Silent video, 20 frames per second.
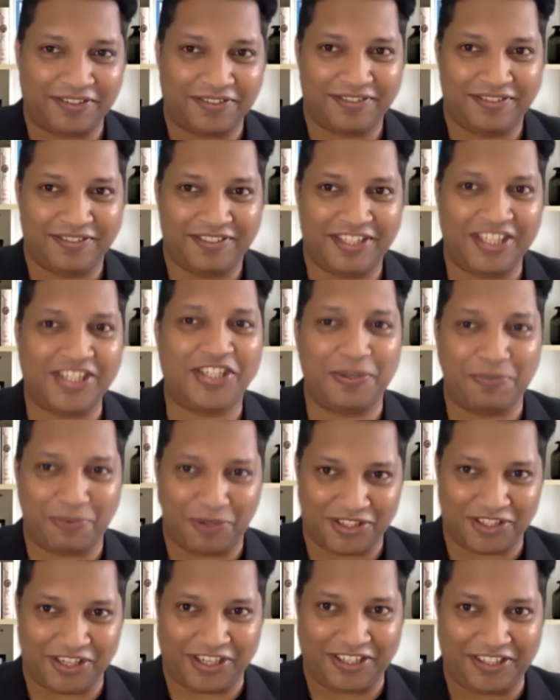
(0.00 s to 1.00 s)

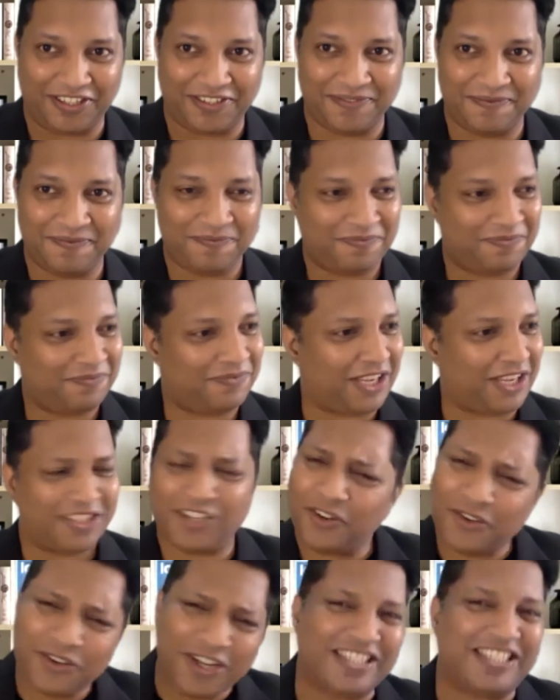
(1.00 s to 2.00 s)
60%. I said,
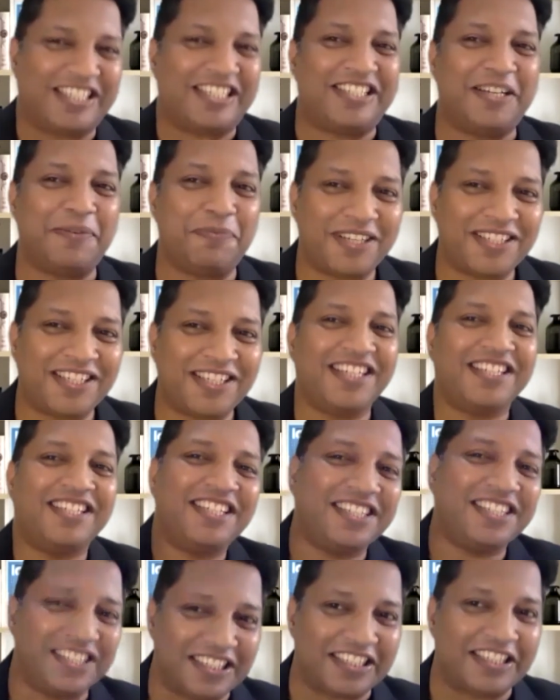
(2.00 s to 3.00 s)
okay, 60% is
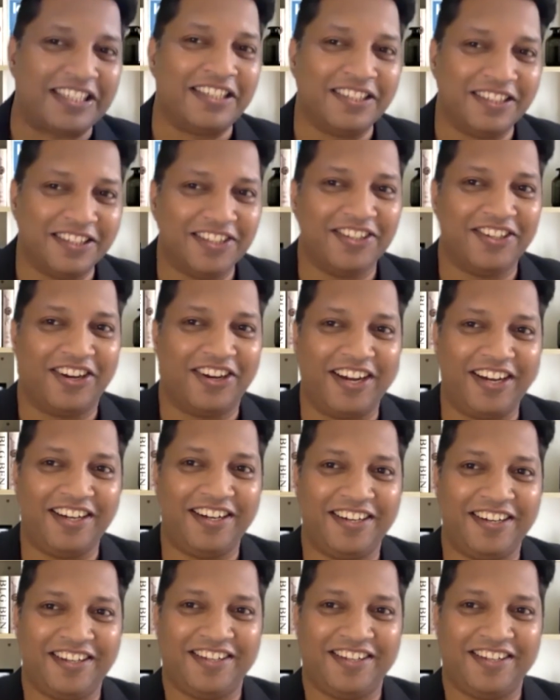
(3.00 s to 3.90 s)
easy. Right?